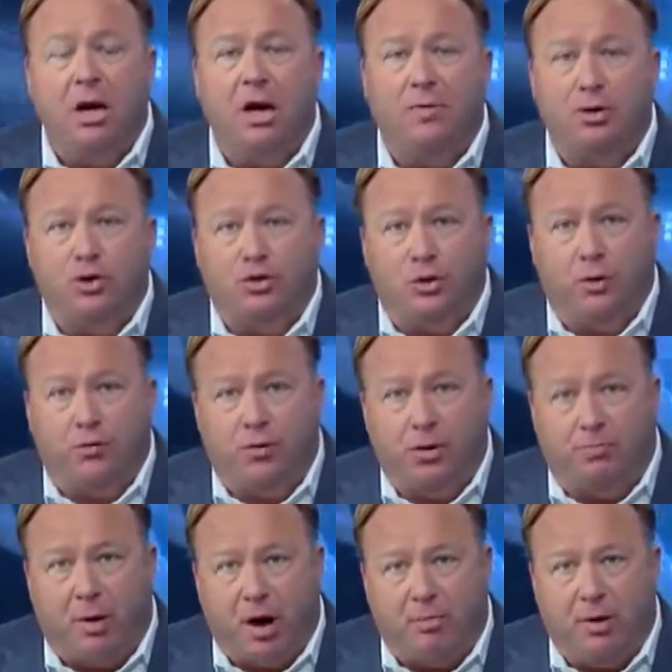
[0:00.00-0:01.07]
This Truth
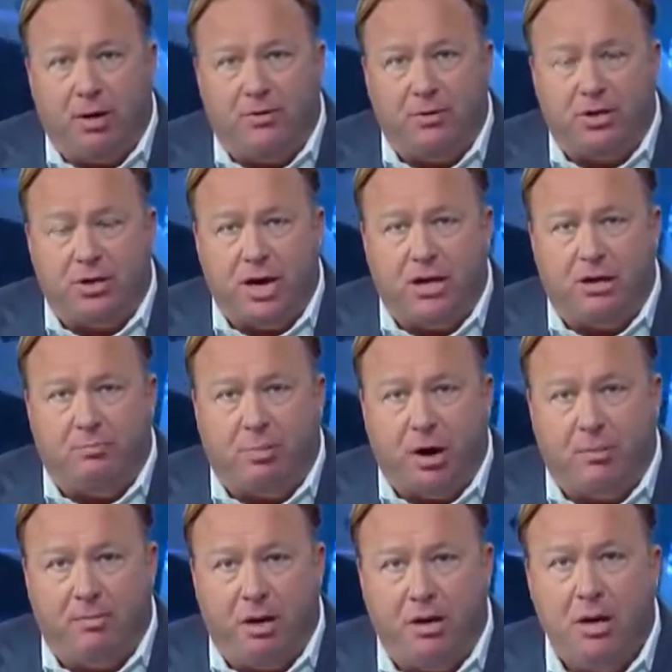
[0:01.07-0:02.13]
Department at the State
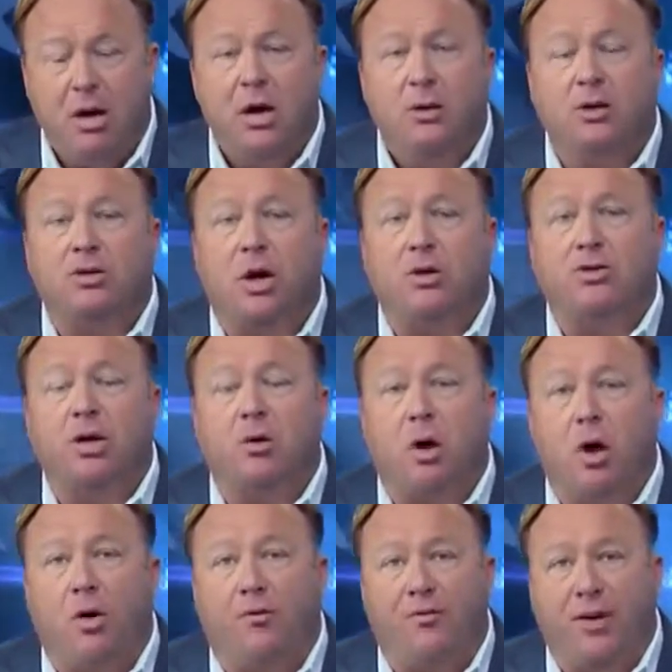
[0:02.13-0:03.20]
Department. There's also
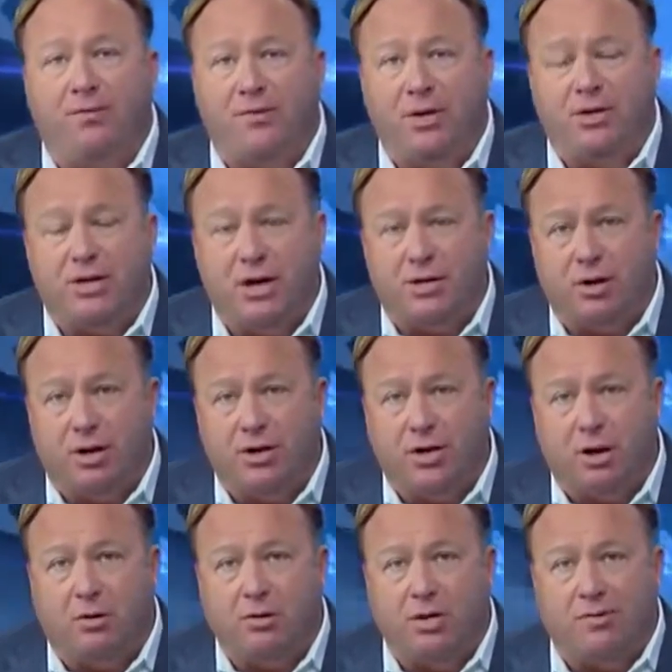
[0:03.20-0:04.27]
all 50 state attorney
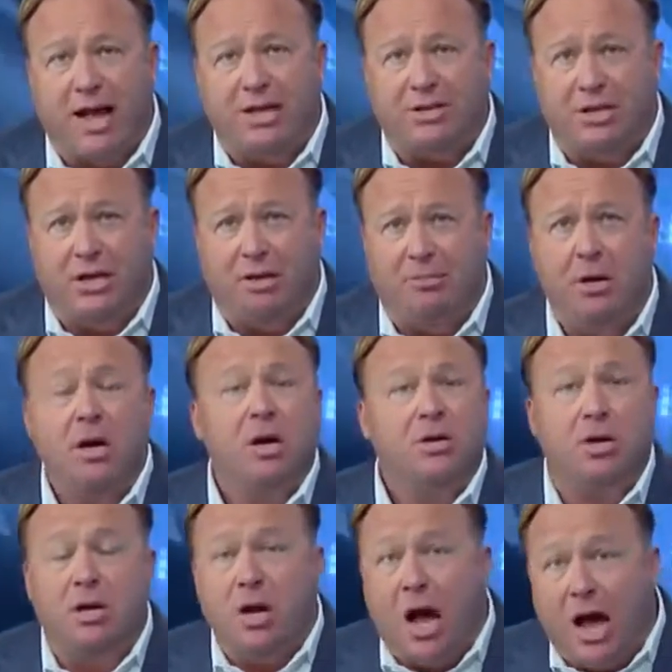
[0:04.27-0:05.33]
generals have asked him
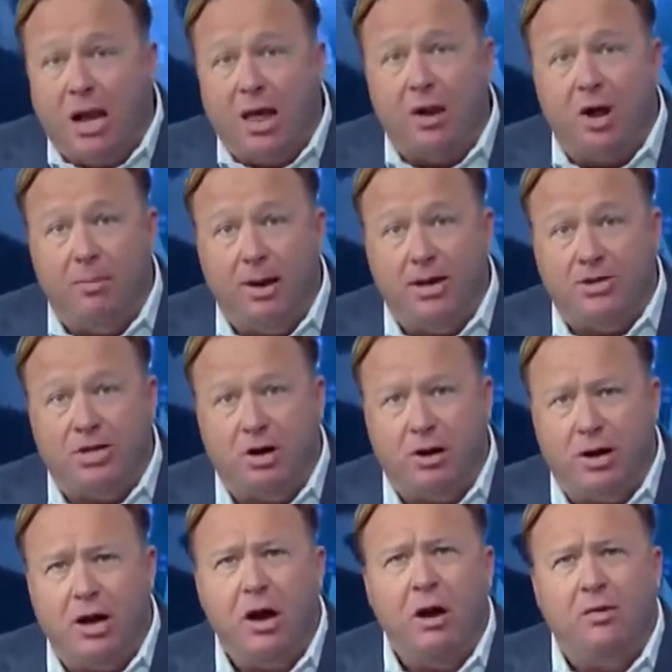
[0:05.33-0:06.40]
to not let Homeland
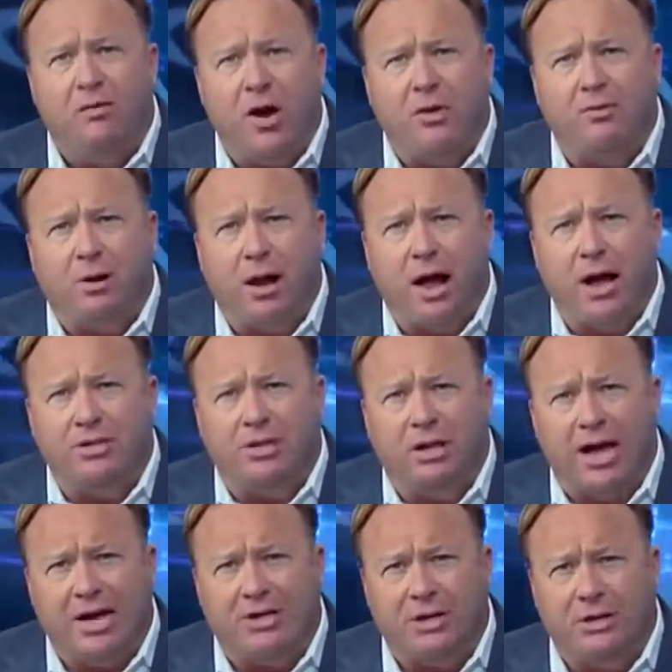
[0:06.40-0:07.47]
Security federalize
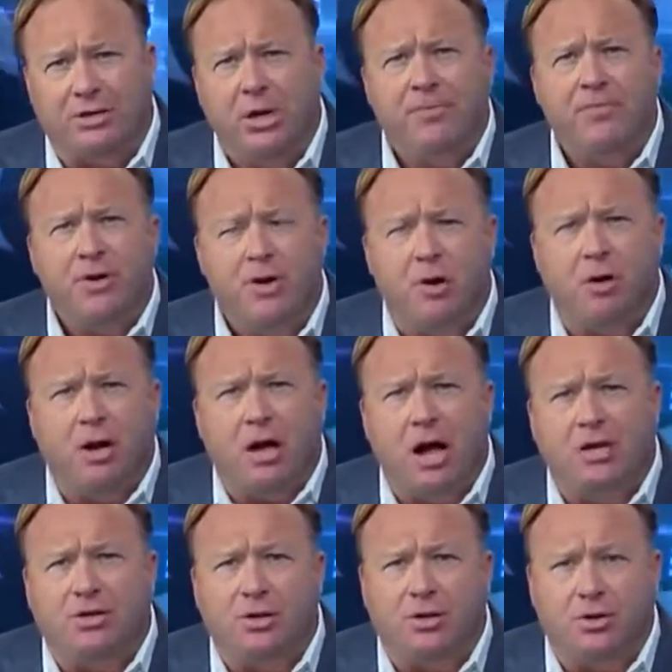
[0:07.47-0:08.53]
elections. You're a
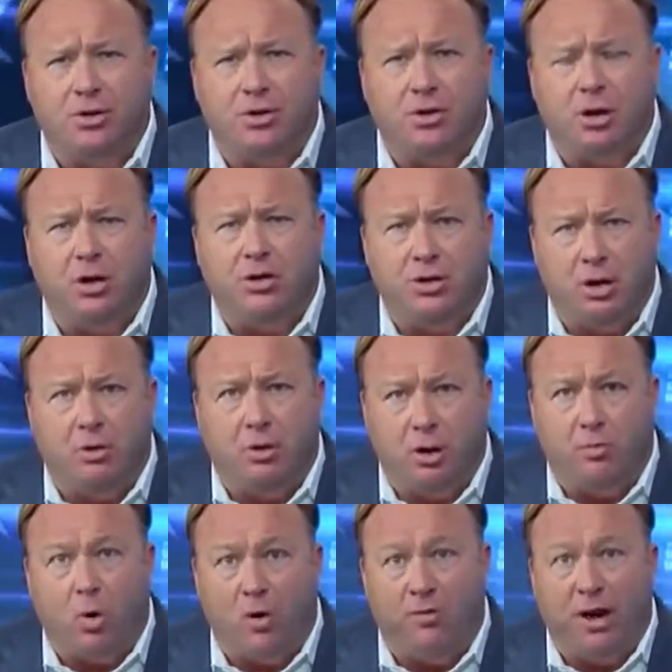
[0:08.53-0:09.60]
constitutionalist.
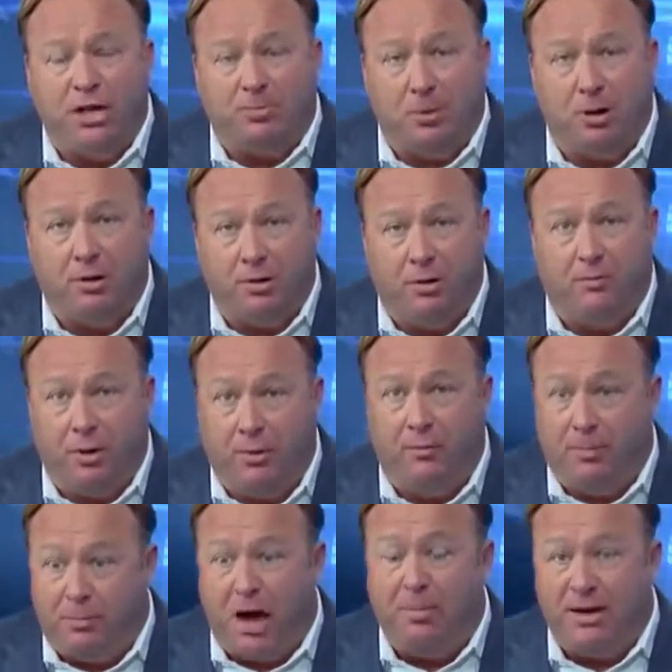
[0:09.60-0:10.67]
You're more of an expert
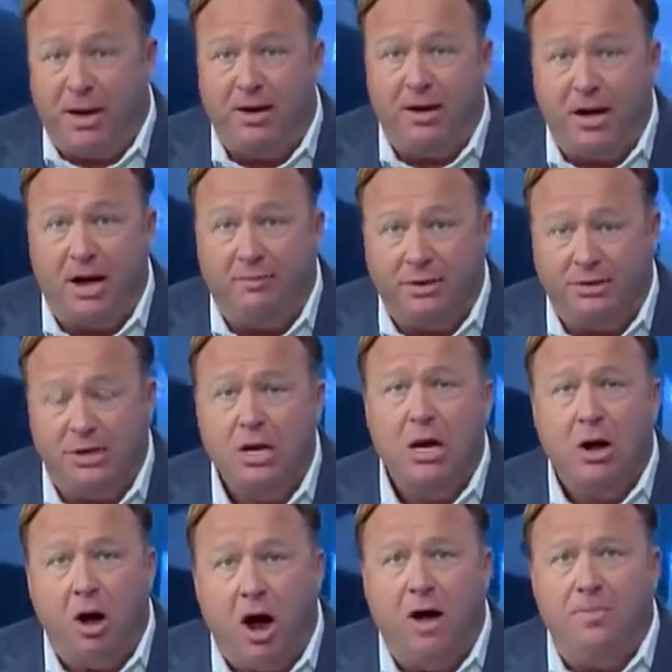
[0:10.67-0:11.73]
than probably any of us
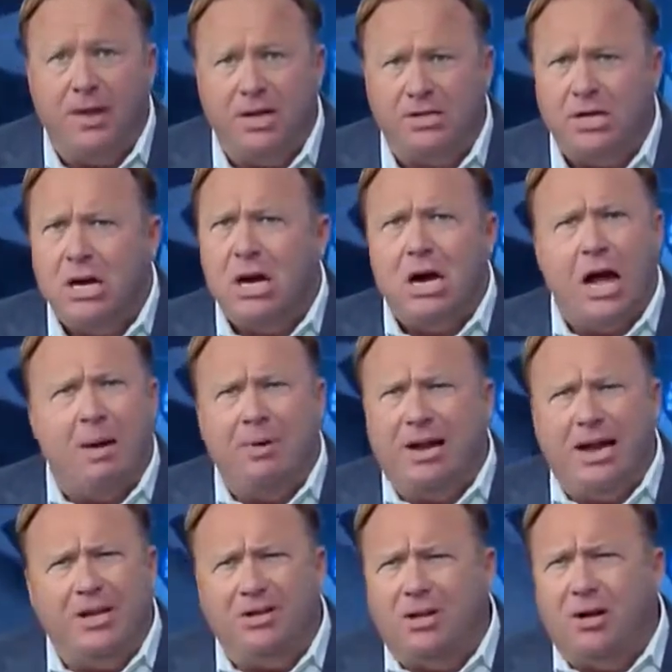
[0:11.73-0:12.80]
on this. I mean,
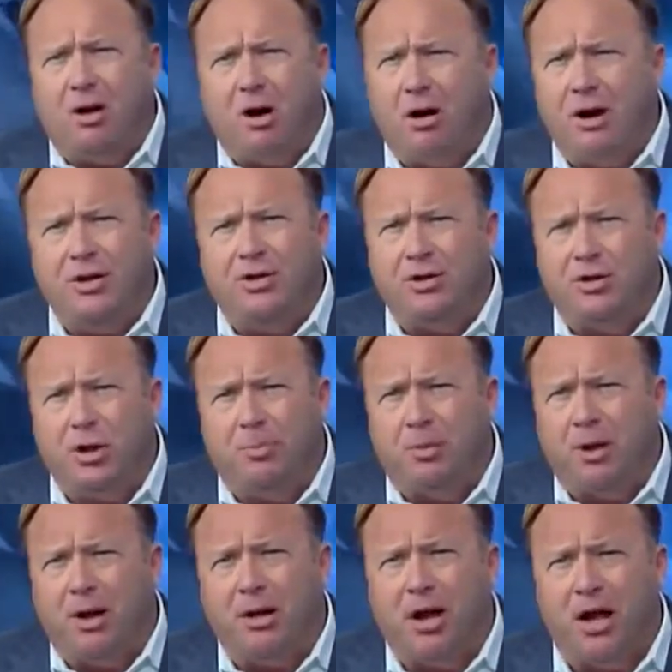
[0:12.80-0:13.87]
isn't it already
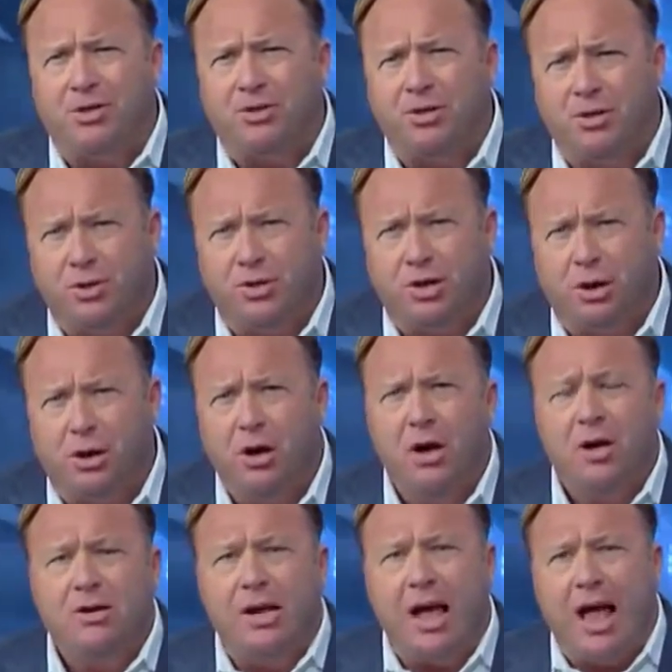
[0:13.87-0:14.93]
super unconstitutional
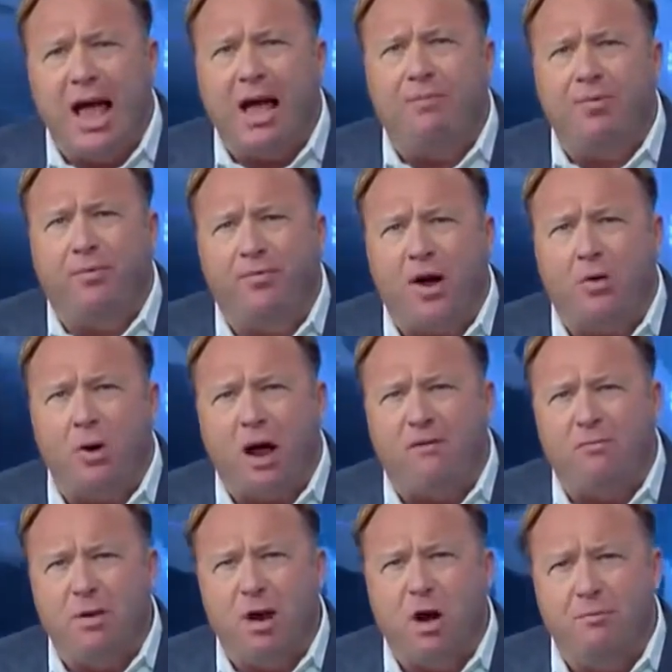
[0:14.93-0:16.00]
to have the federal
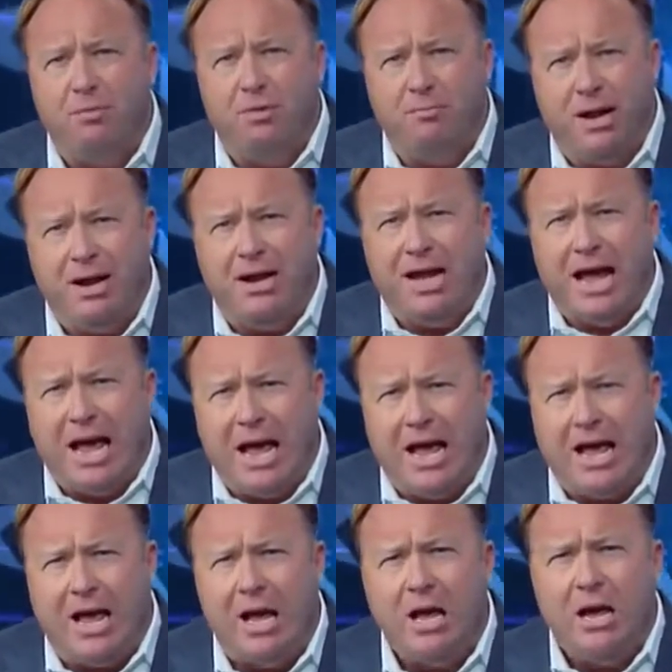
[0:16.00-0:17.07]
government over the media,
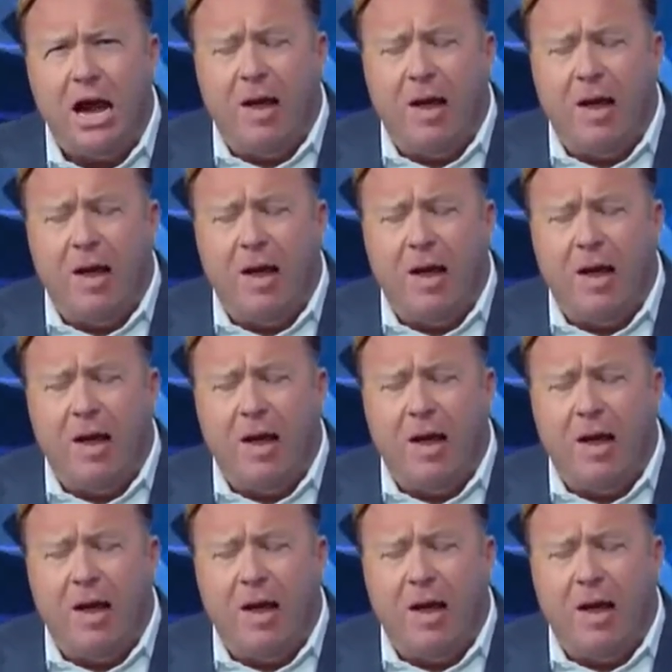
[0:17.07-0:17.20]
A?